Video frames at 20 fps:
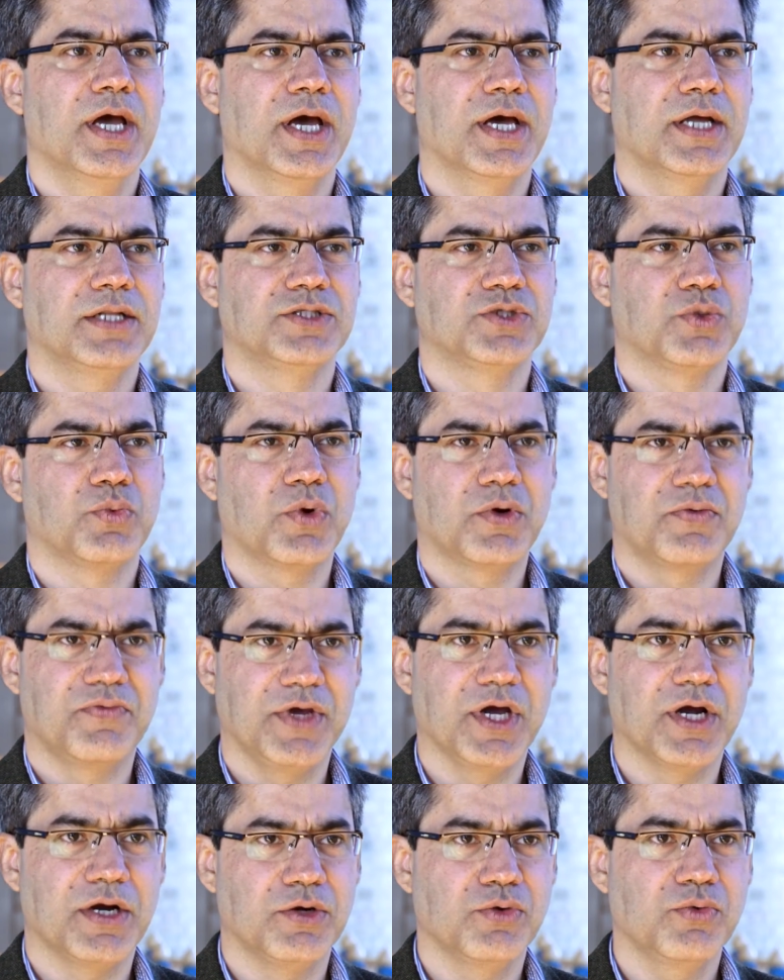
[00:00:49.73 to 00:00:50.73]
And so what
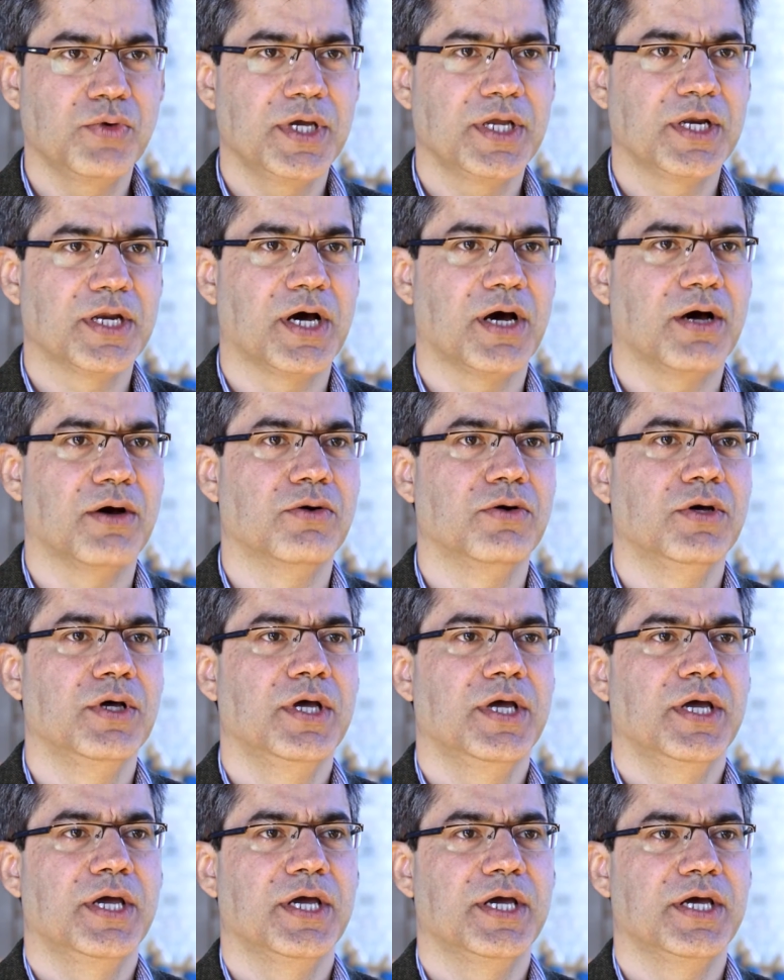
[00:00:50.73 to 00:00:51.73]
we are doing now
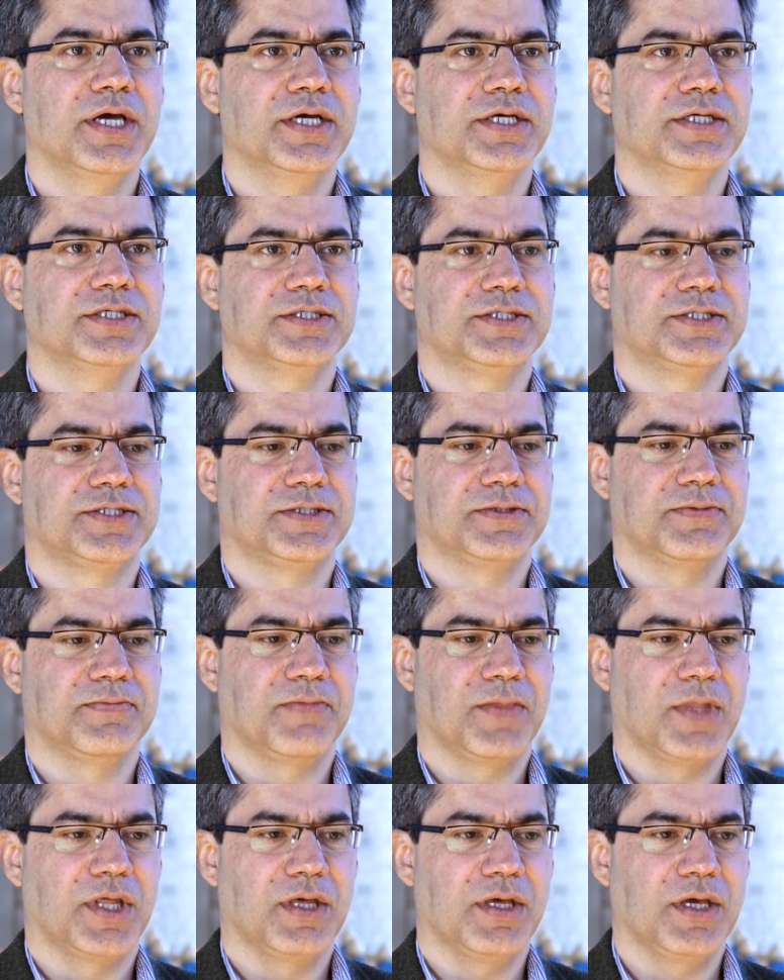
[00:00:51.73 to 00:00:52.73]
is
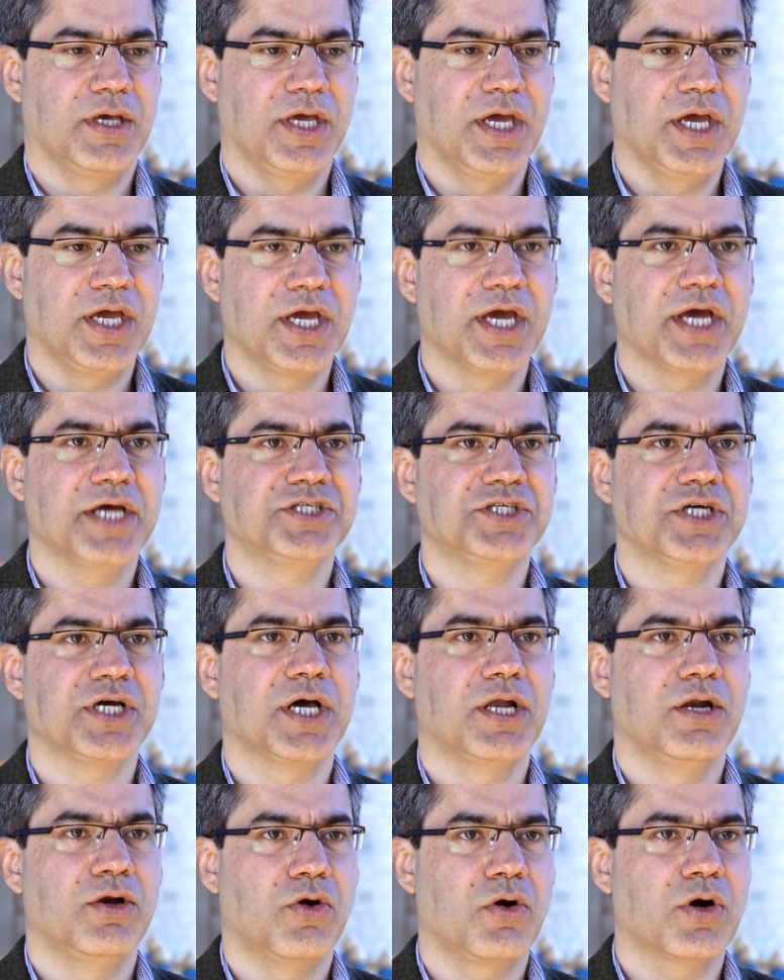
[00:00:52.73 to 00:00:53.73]

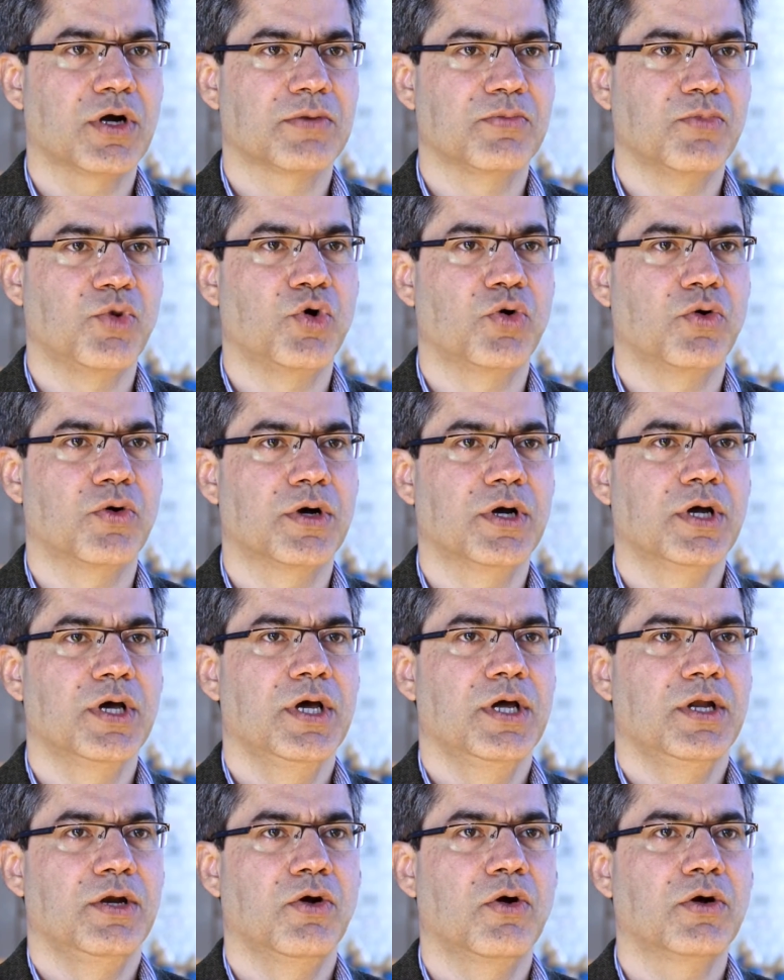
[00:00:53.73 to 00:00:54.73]
engaging a lot more,
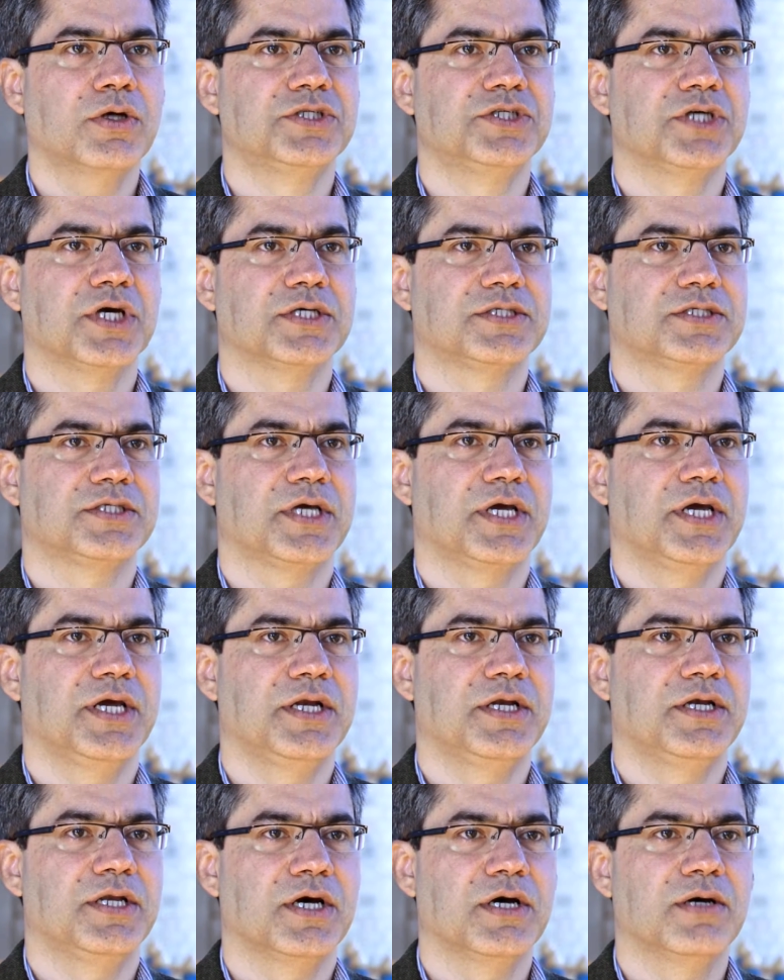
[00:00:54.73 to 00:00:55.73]
not just
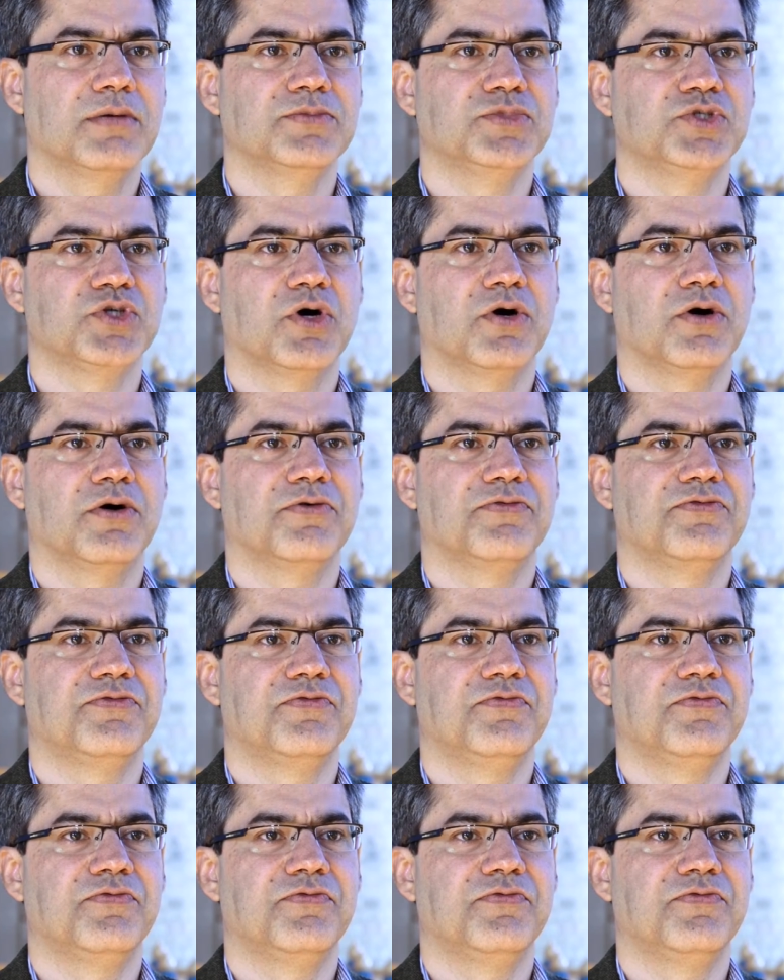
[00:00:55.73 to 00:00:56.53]
in terms of